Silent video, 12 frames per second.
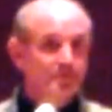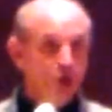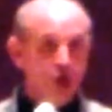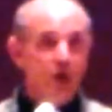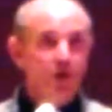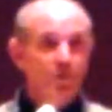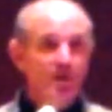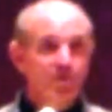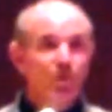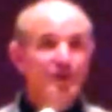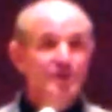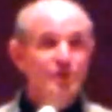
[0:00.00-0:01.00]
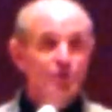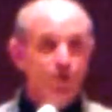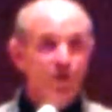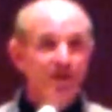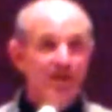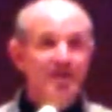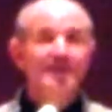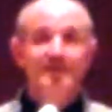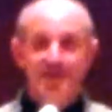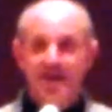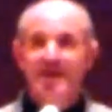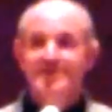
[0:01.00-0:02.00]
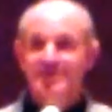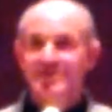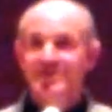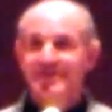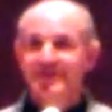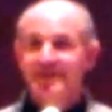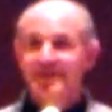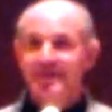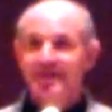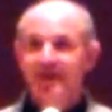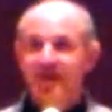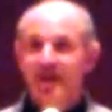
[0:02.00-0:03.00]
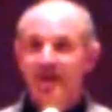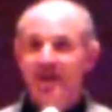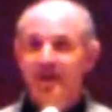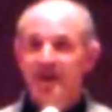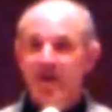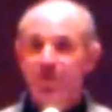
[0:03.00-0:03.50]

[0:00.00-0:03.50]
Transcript: No. Have we distorted it? Yes. Uh,